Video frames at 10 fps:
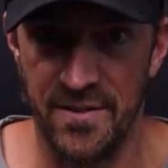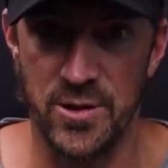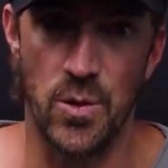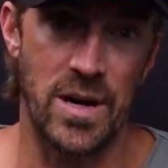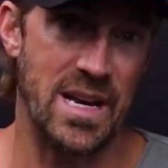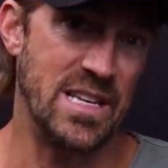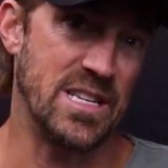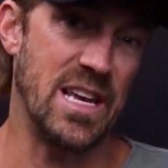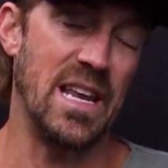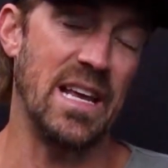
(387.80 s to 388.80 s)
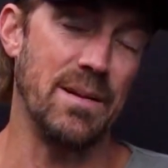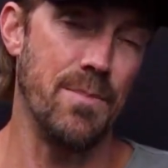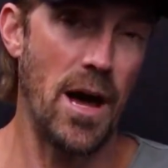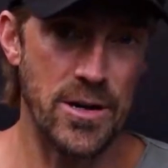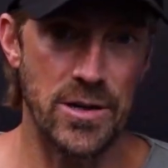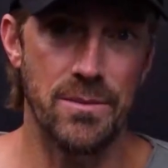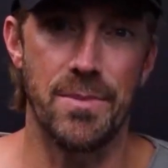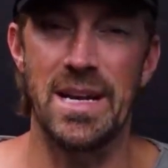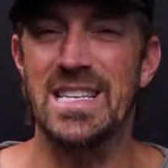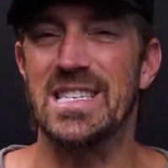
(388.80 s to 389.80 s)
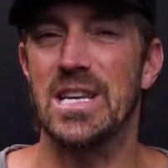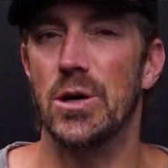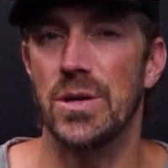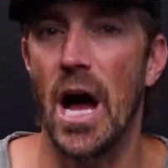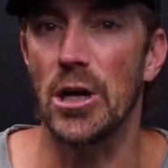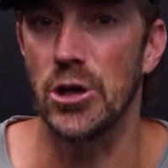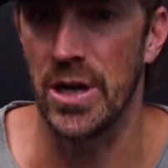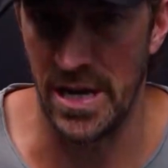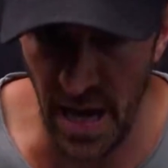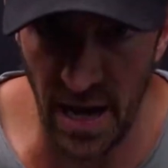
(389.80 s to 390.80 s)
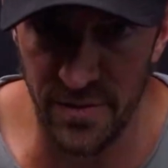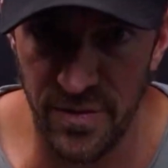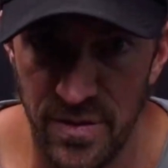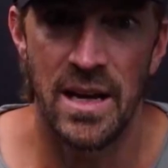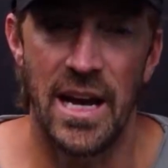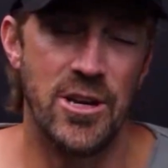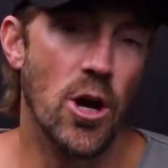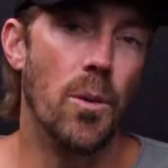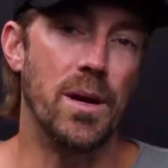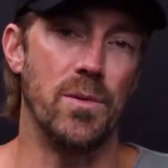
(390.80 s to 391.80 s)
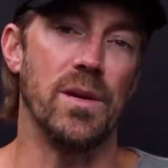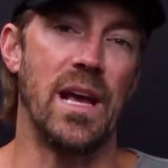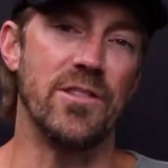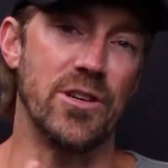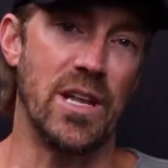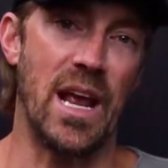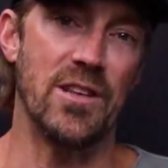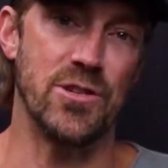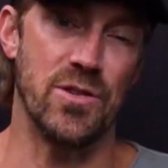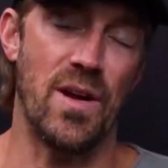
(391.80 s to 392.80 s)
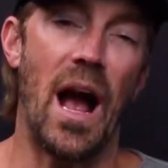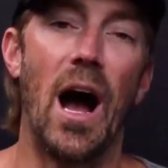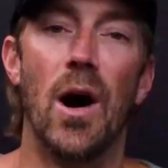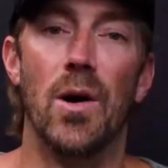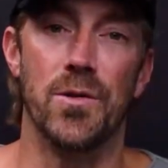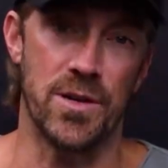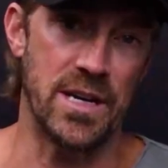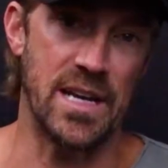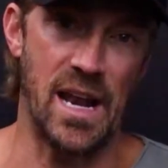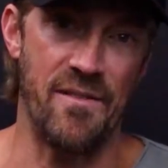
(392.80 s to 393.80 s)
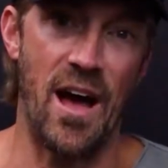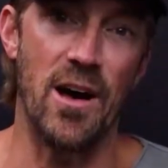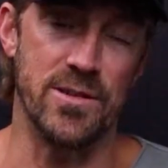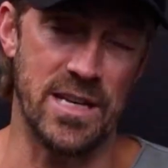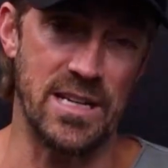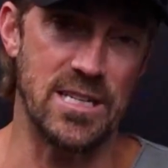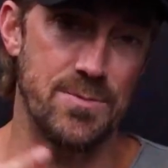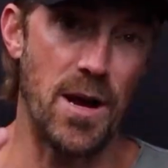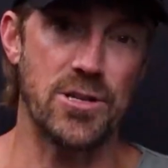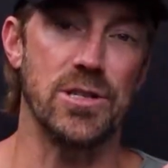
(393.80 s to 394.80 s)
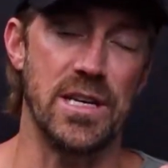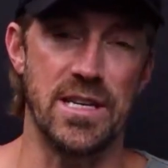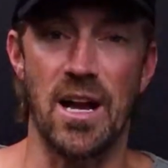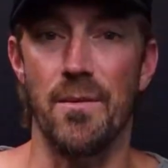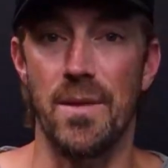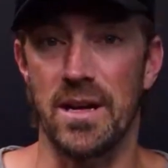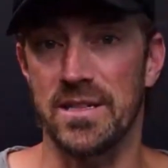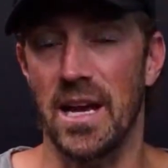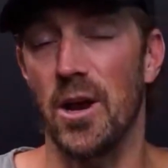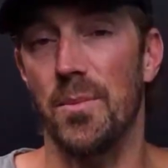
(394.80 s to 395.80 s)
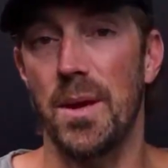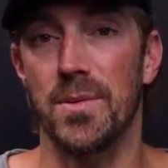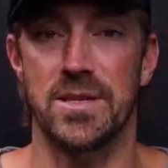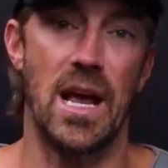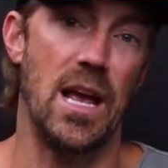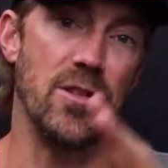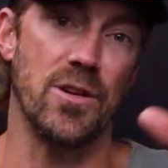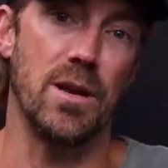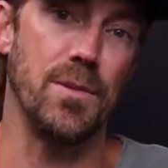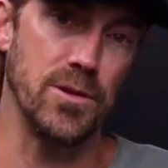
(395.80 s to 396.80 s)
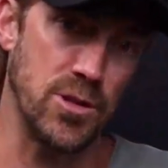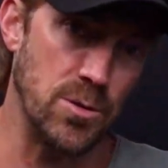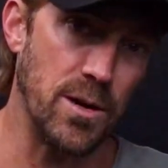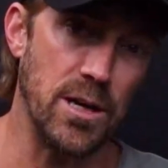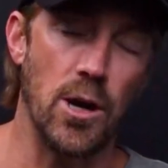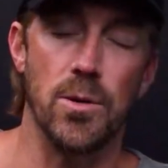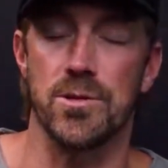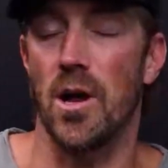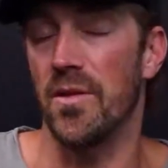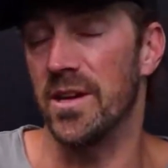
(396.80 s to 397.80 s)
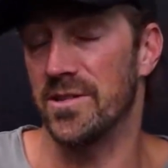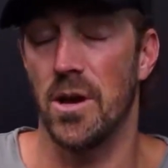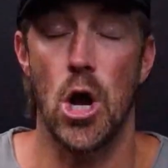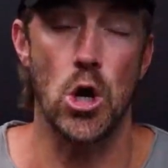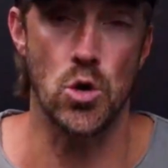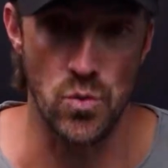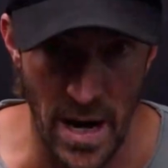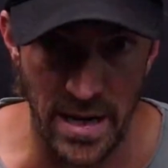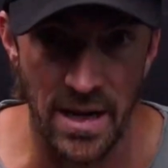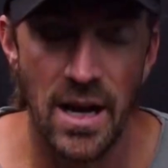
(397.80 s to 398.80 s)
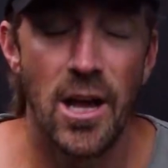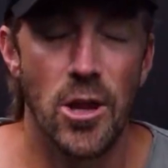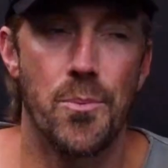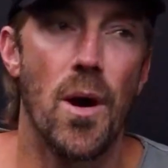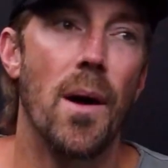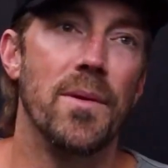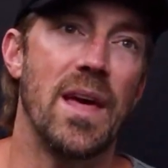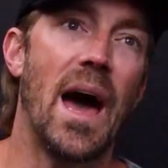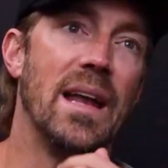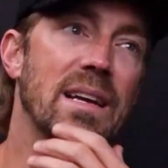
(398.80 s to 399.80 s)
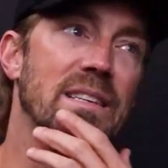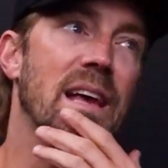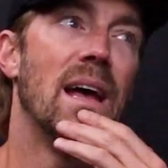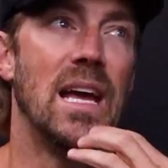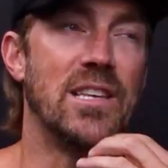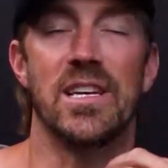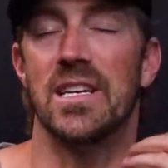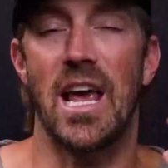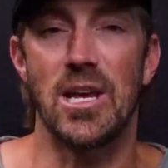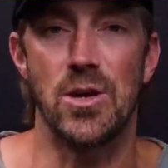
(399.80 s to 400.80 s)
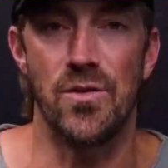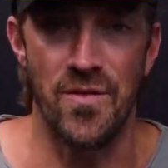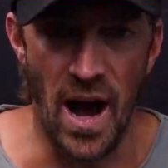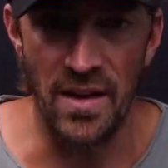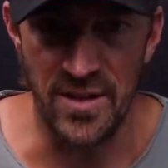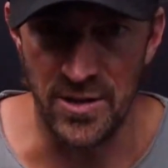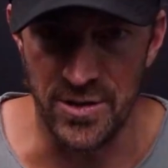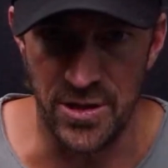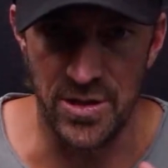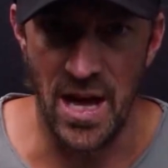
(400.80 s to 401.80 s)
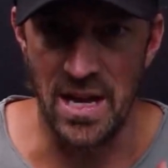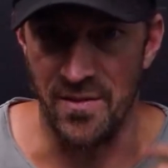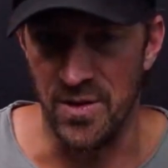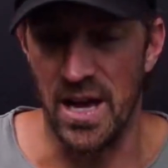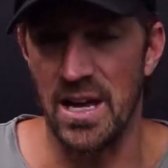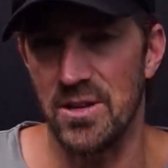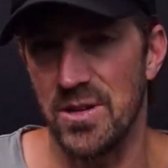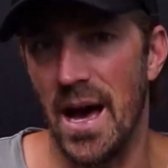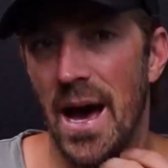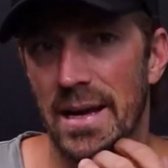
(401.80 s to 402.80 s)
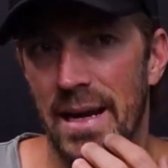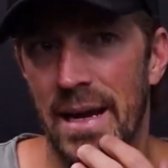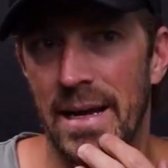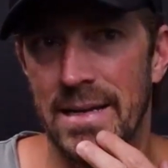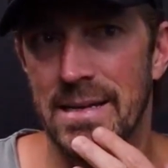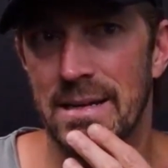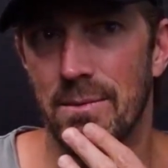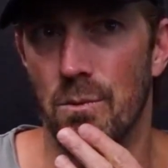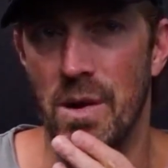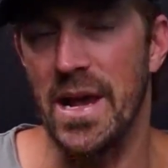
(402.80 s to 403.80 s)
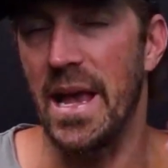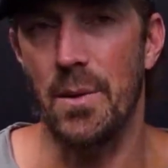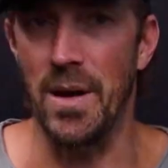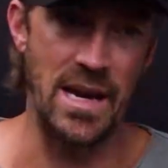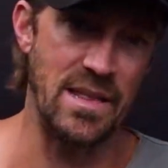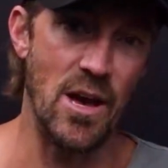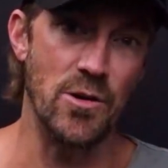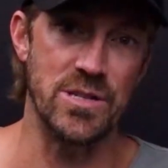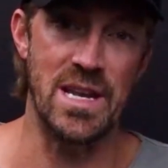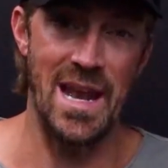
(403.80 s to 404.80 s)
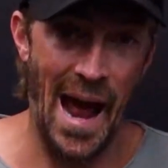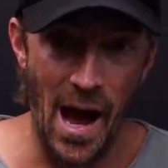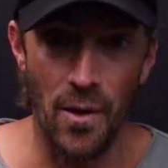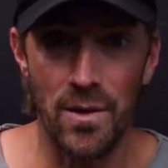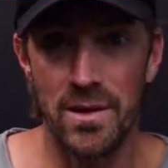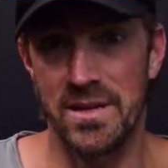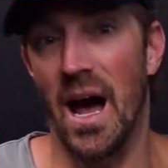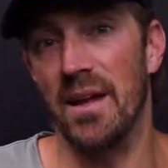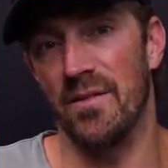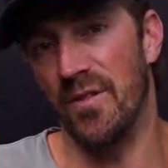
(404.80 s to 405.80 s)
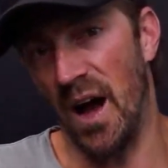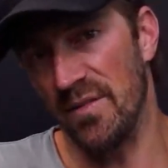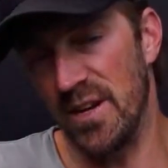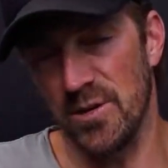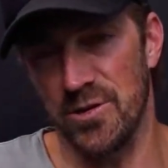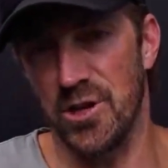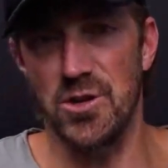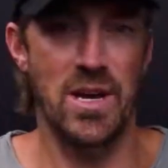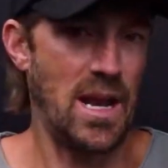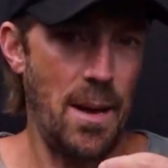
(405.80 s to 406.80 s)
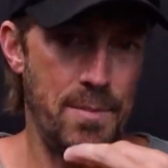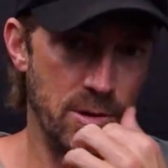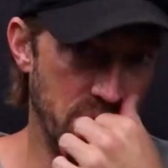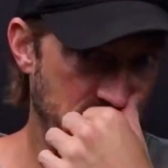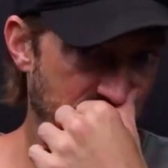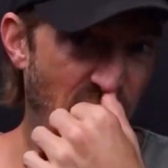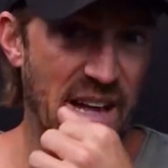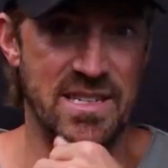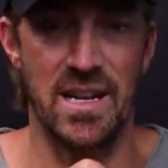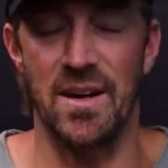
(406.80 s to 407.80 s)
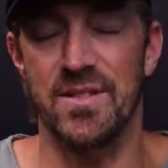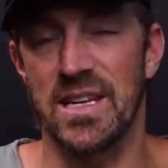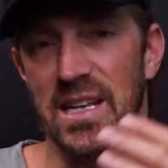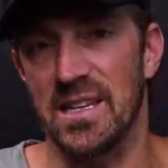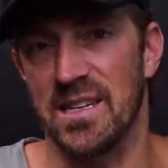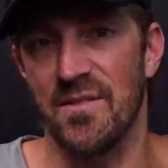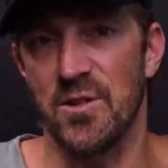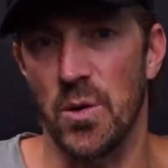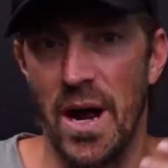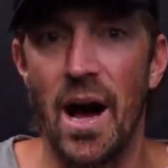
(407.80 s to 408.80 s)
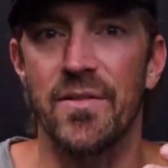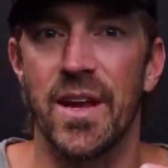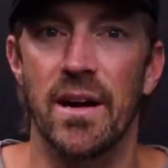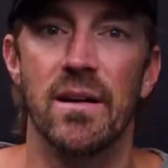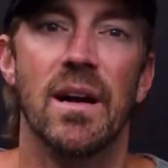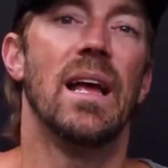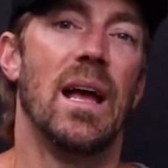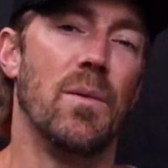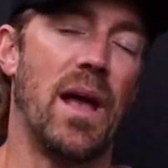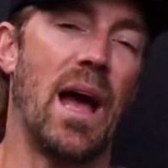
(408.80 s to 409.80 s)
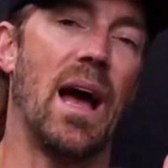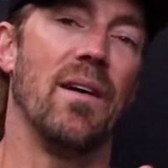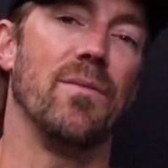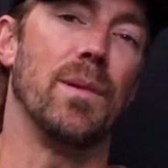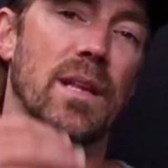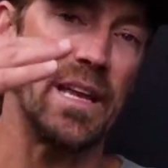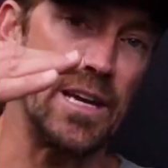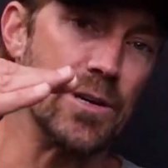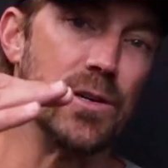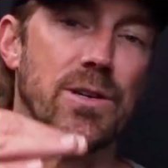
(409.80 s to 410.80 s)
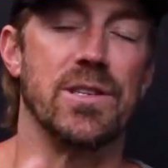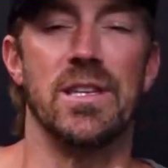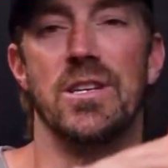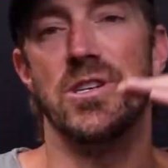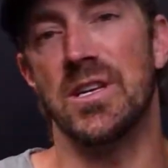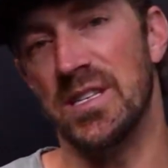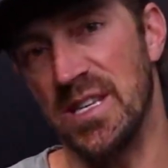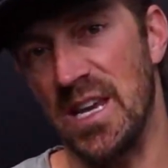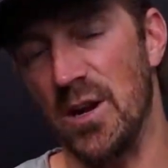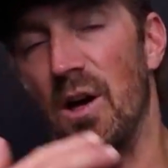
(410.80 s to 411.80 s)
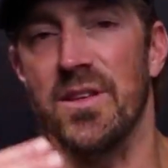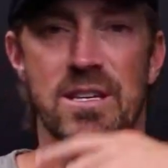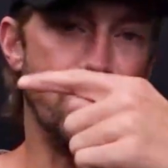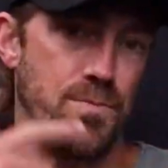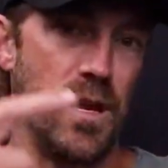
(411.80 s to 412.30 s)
inventory is getting better, but it's still not good enough. And nobody really has a good answer of how they're going to get up housing, especially the government. Because I know people say they're going to build 2 million homes and all this. Great. The problem with that is it's going to take you 5 years to do that if you can do that. And we need those now, not in 5 years. So you cannot build fast enough to get this inventory out there. And we have millennials and the Gen Z and all these,